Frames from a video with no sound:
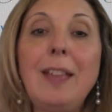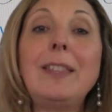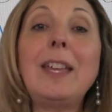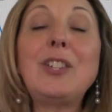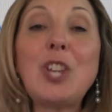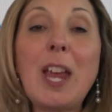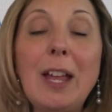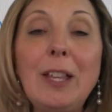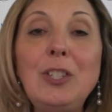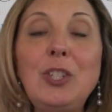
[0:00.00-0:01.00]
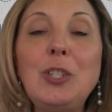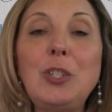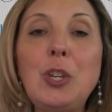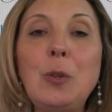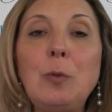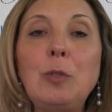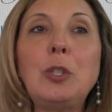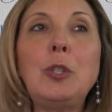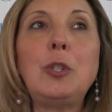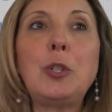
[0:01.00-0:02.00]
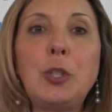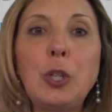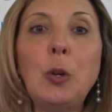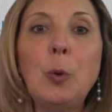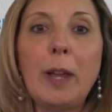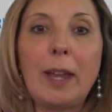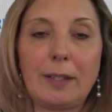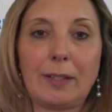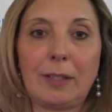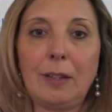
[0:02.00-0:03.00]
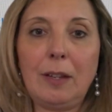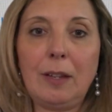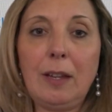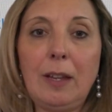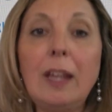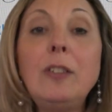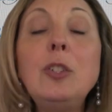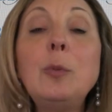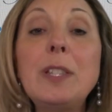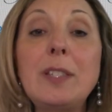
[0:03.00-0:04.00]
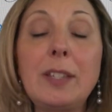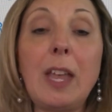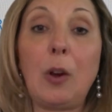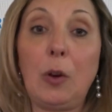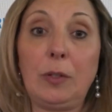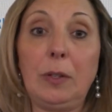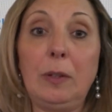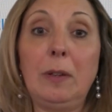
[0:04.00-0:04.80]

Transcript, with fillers: that challenges you to do it and do it scared.